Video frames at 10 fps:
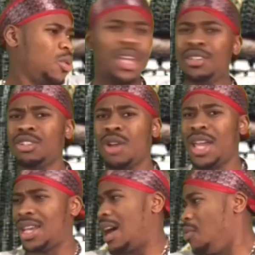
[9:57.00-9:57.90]
who getting
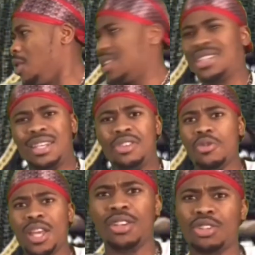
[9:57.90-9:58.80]
shred? I want to see
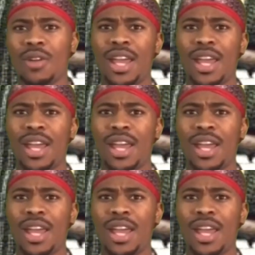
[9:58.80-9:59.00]
who getting